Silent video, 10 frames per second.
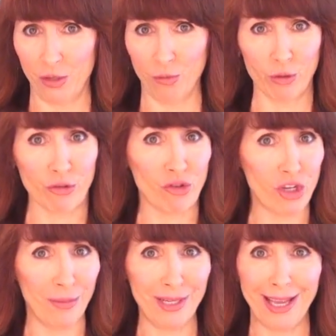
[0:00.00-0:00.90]
He rules
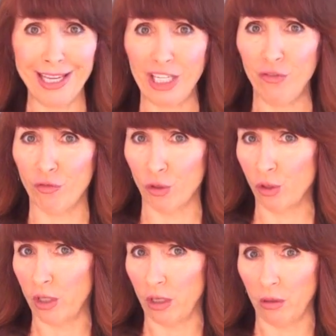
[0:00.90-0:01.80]
Gemini and
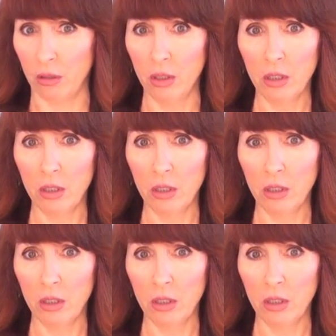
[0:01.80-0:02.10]
Virgo.